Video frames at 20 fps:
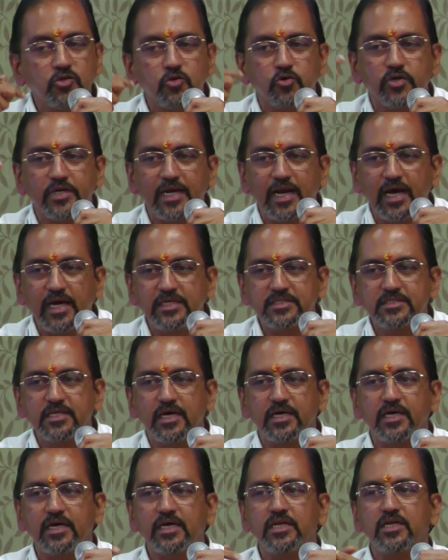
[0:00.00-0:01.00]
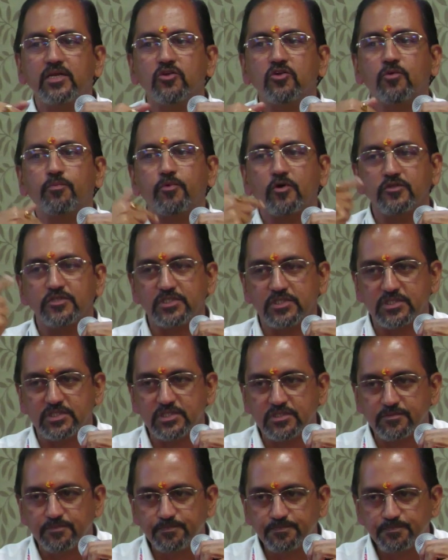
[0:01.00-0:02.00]
utilize again in your
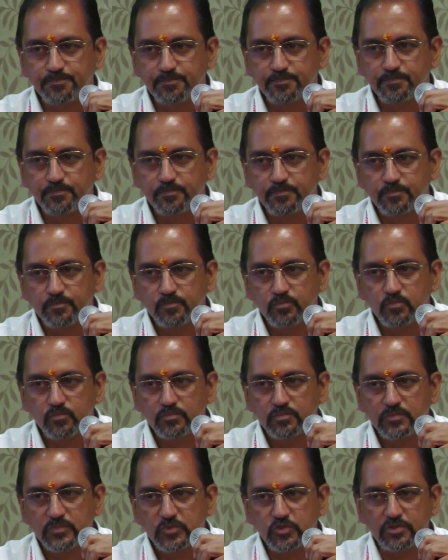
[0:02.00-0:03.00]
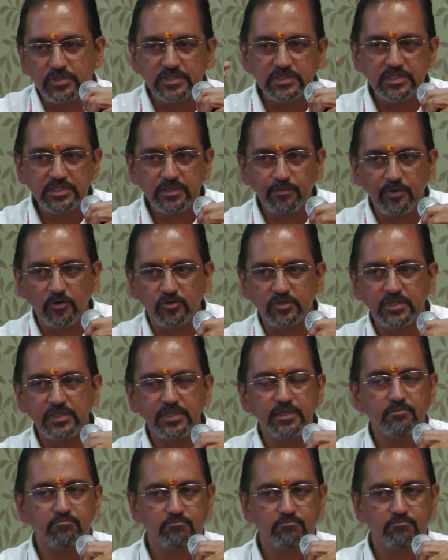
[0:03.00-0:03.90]
process. So this is about the